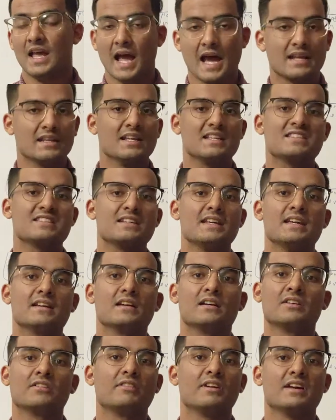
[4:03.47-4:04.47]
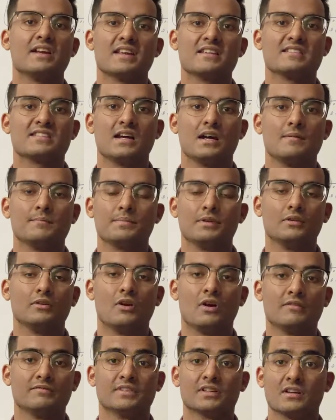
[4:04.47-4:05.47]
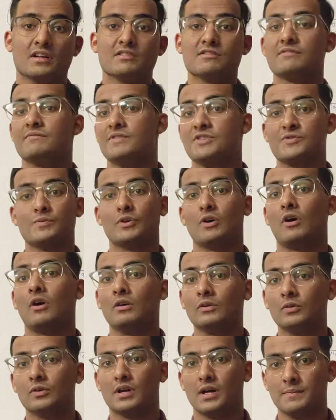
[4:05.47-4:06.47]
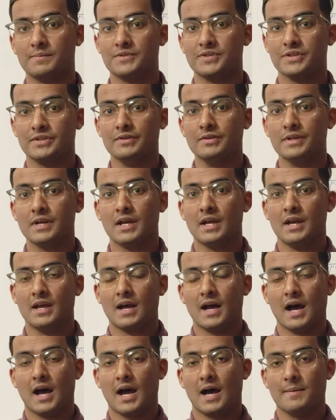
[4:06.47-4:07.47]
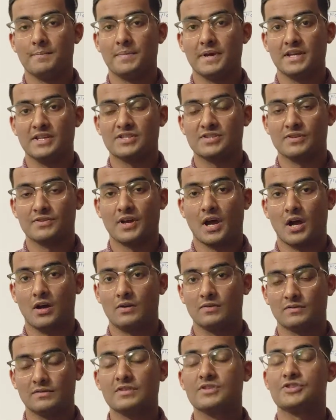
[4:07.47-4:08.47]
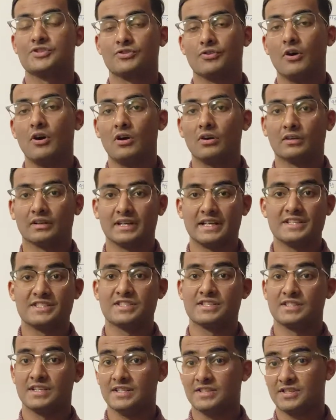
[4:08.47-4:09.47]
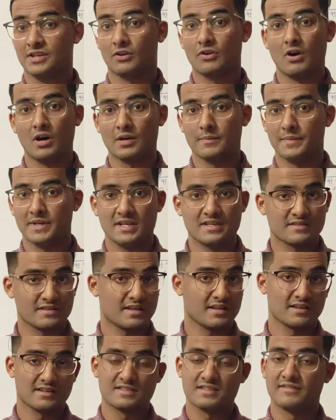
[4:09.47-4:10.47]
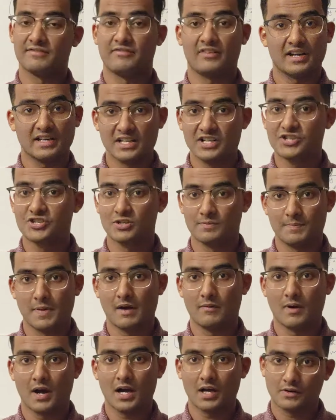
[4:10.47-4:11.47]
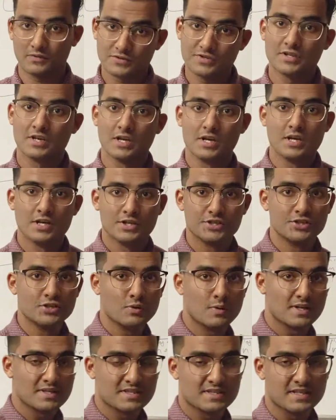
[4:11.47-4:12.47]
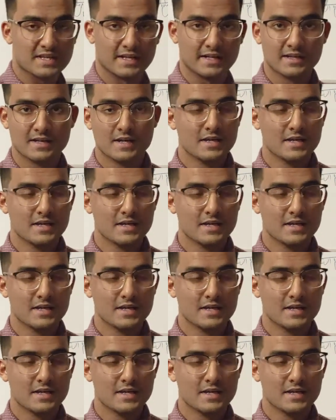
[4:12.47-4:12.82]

And let's take a great example of the country which we all look up to based on how strong its economy is, and it's a financial powerhouse, USA.